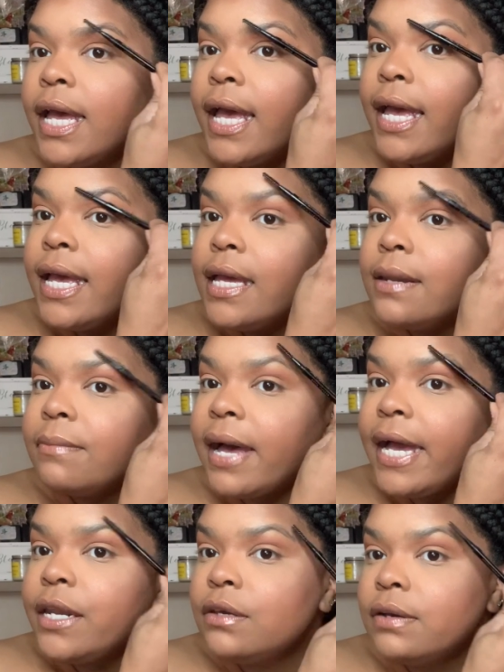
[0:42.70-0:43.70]
And
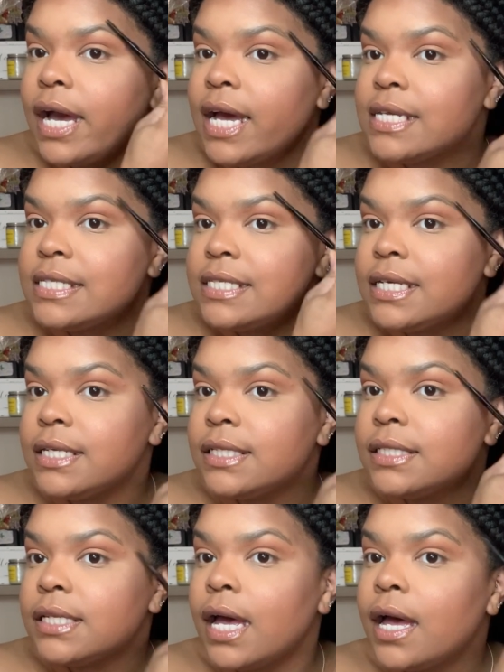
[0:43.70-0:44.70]
mind you guys, since
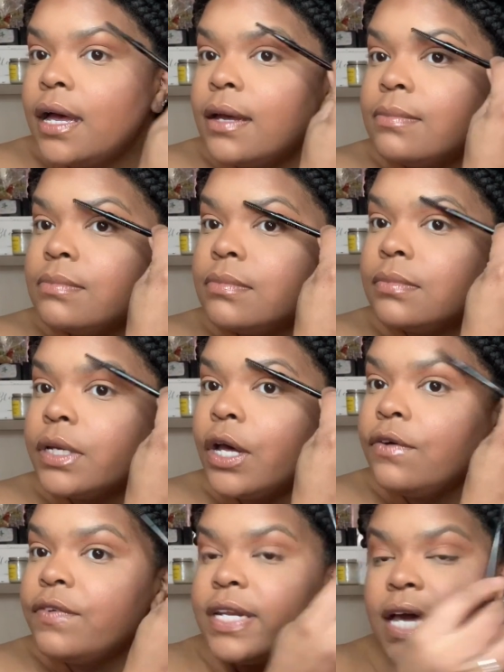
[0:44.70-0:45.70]

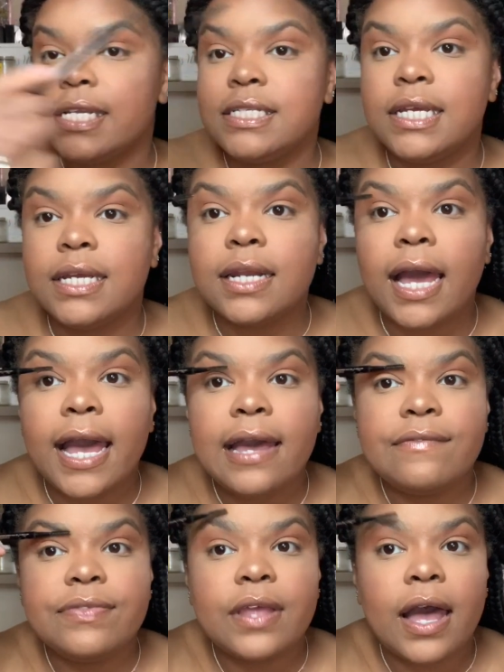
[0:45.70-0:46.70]
COVID-19, I
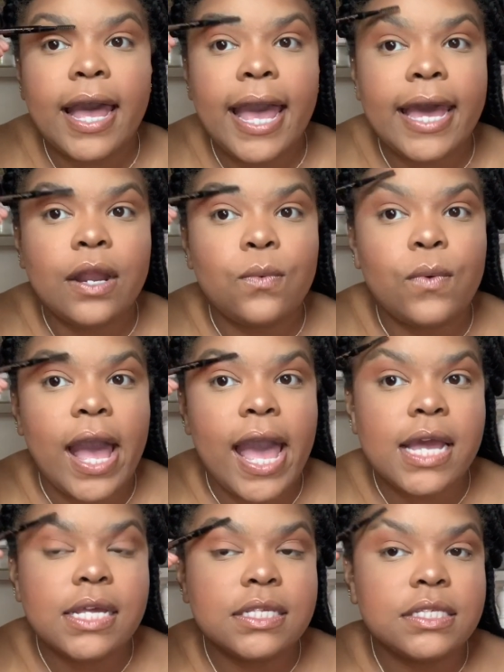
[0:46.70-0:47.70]
have not had a
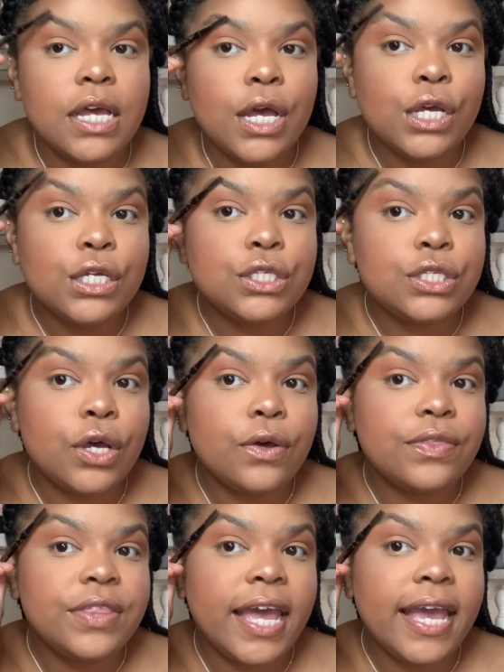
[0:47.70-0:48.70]
wax.
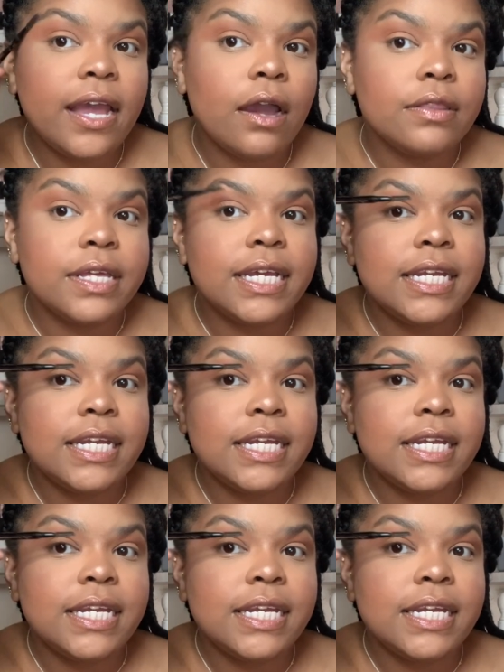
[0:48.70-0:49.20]
So they are looking